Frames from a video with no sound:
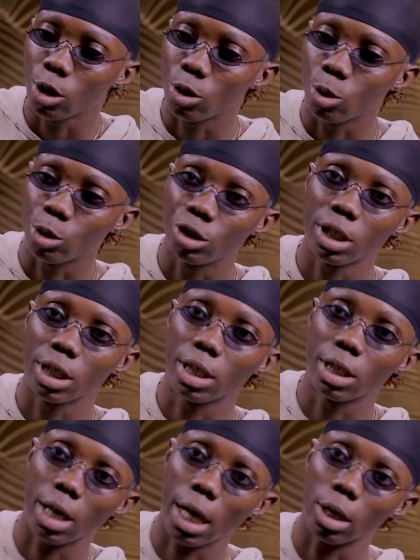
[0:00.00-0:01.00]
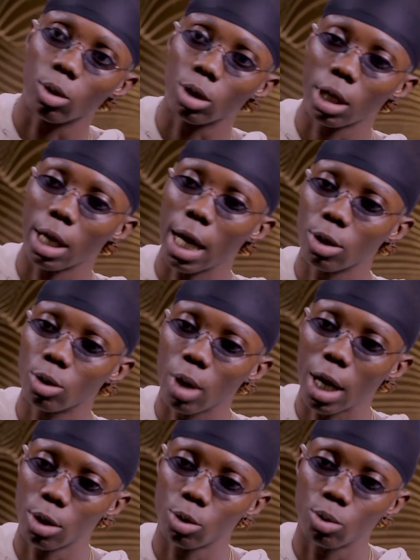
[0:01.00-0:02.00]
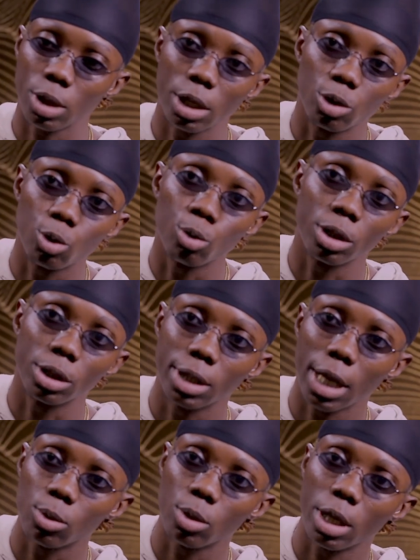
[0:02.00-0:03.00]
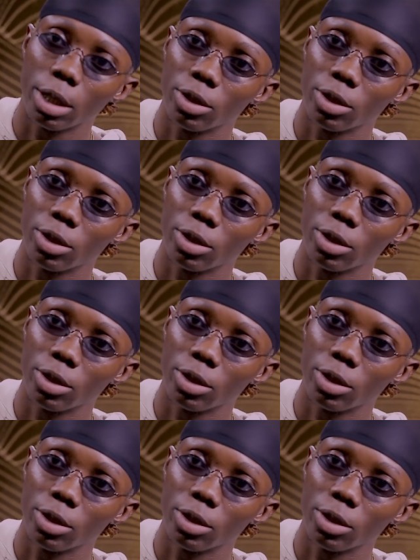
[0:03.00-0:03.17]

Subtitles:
you know, tricky. Like, okay, how do they do it? How do they